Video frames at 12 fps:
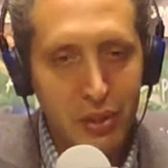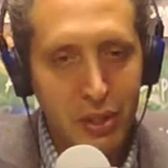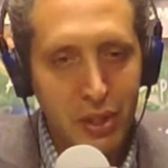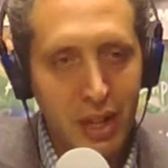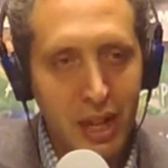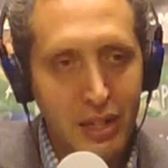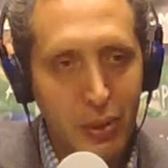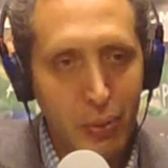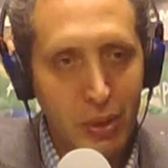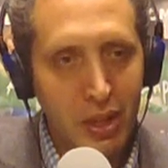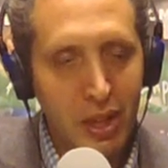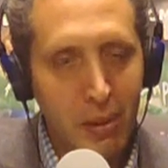So
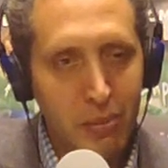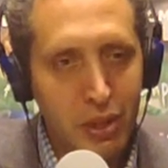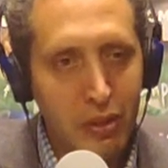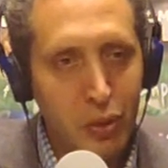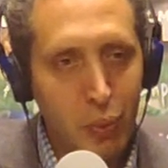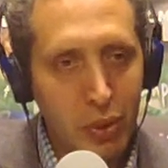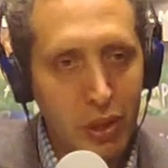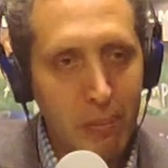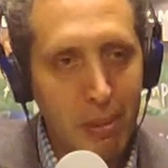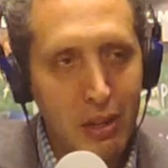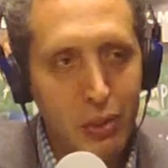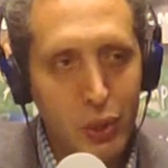I'm sure it was a real
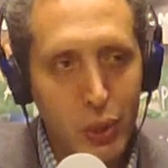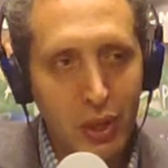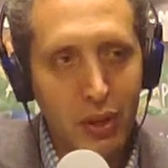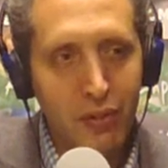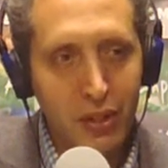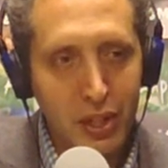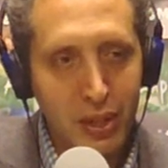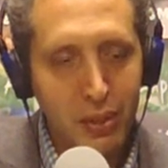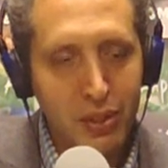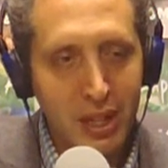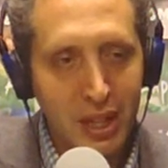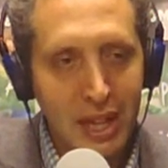mental struggle for you
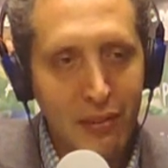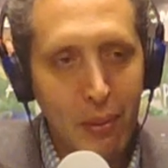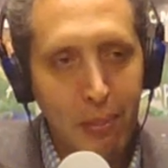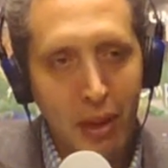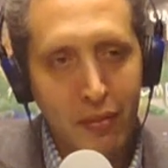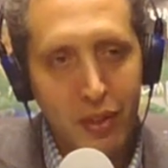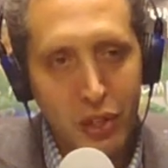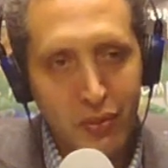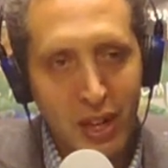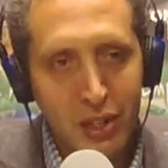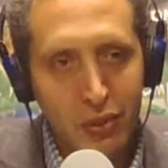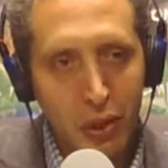to give up on Fish
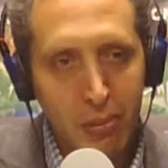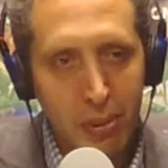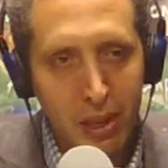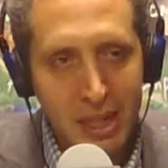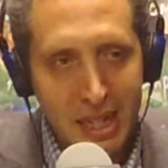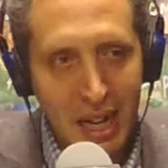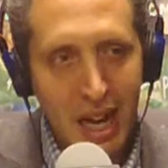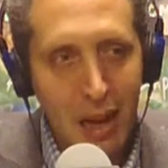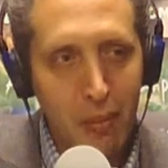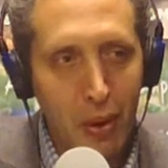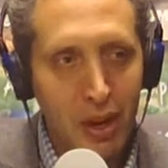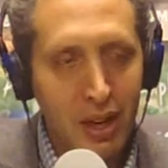Face for a period of
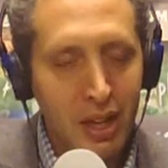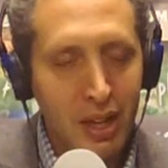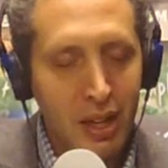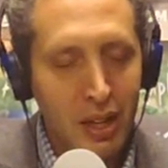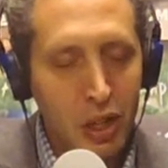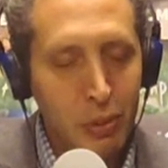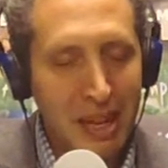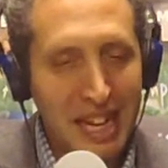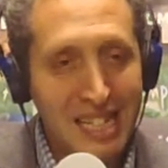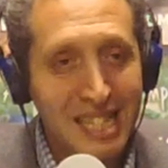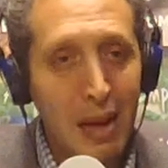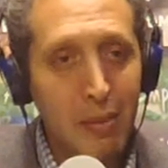time, or spend
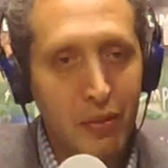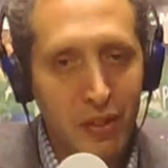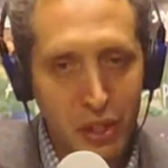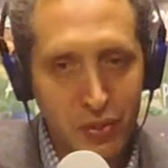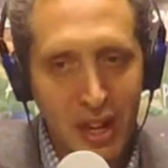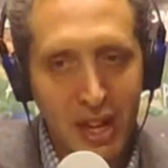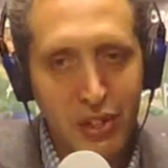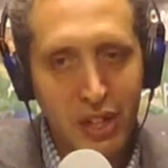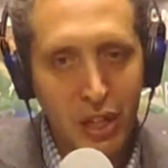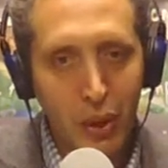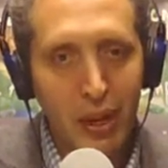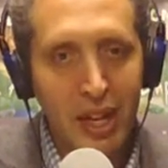less time with Fish Face
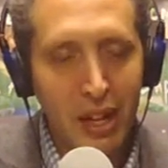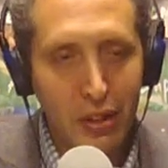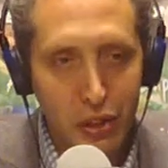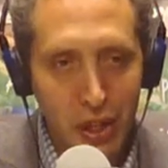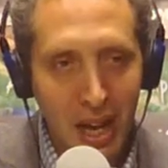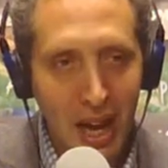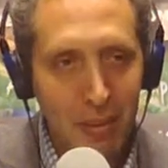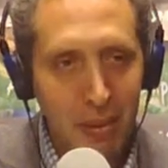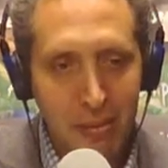and go get another job.